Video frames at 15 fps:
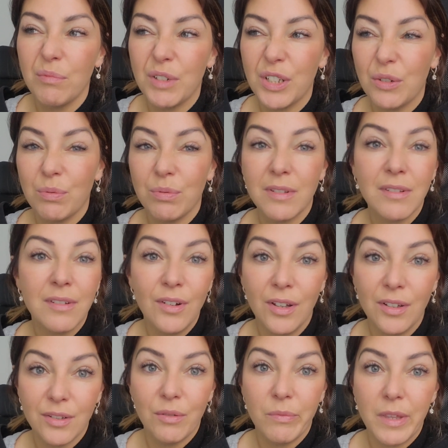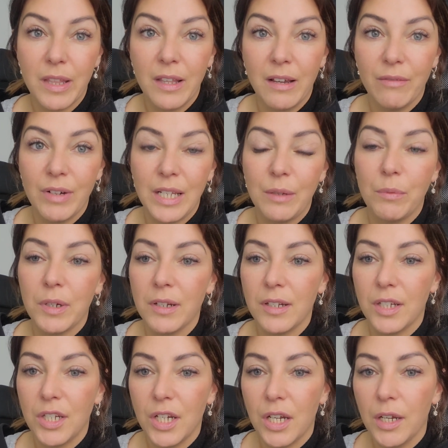which was not something that I really wanted
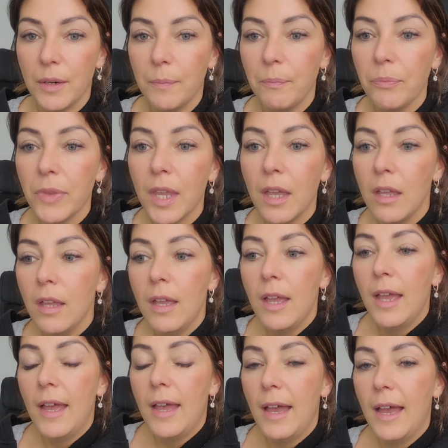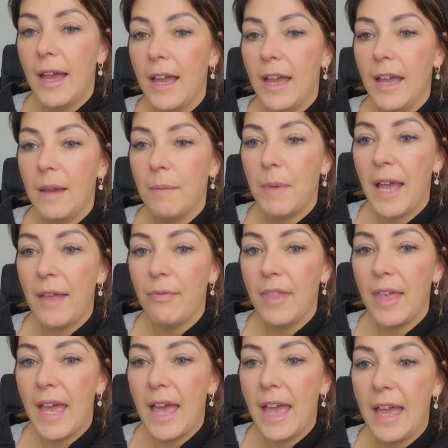to do. And
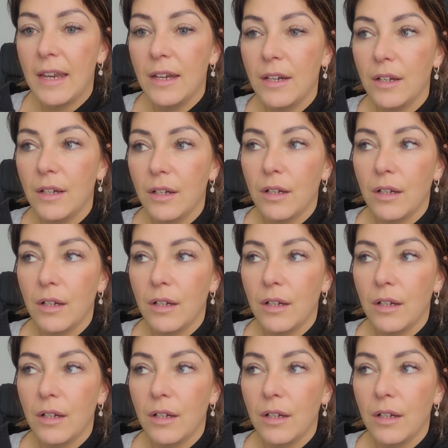then